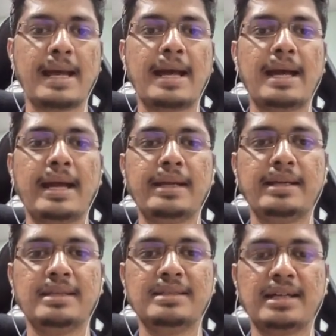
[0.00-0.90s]
And
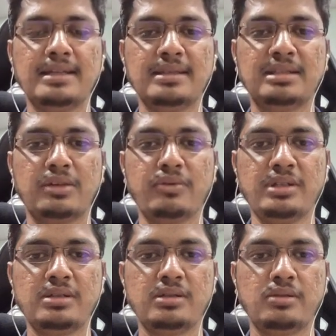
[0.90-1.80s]
inside this
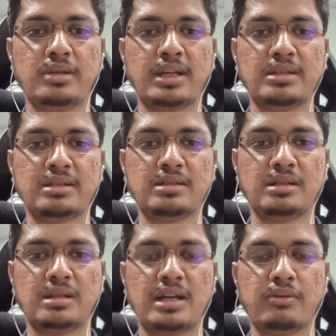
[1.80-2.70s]
service, you can just
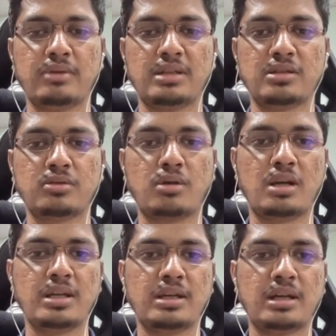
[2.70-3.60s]
see that we are just
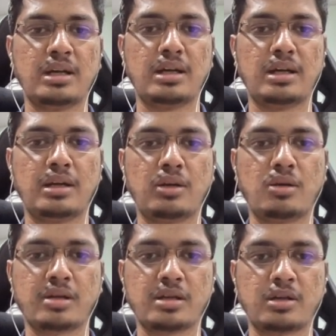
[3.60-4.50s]
calling and
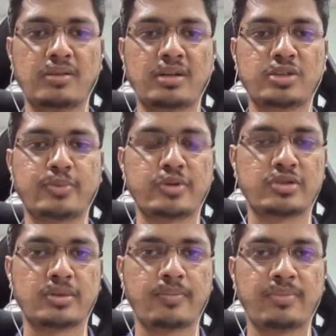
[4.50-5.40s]
logging our
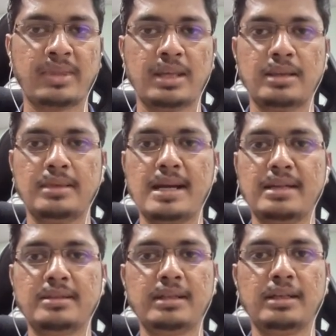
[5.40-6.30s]
response.
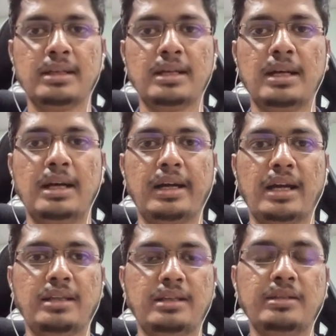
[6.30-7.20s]
That's it.
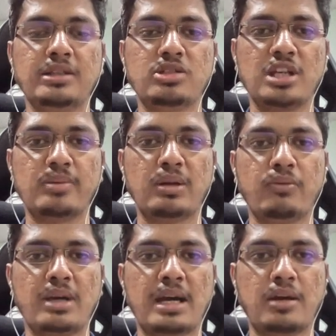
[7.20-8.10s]
Again, in HTML,
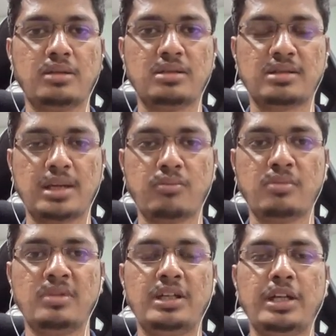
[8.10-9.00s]
we have this same
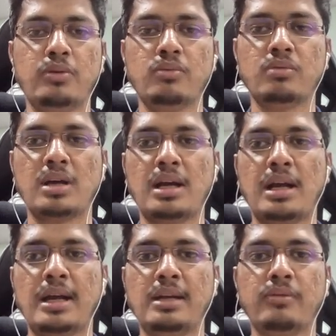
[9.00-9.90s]
div.
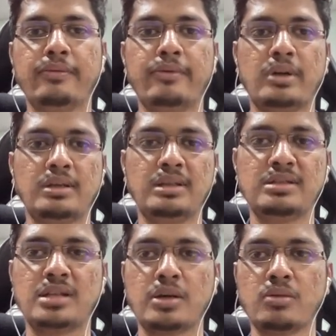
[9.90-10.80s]
And for this
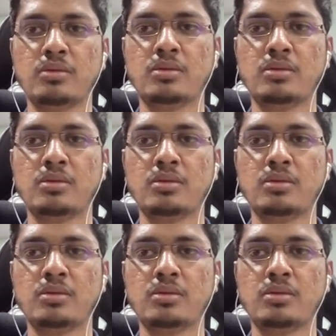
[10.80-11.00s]
div,